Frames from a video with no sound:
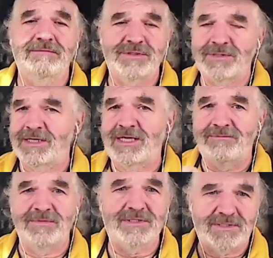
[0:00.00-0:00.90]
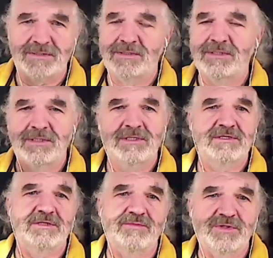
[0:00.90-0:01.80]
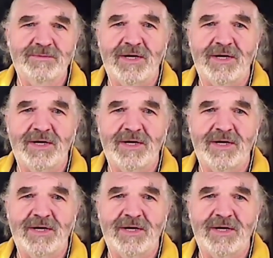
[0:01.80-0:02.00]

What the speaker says: I'm just trying to keep this simple as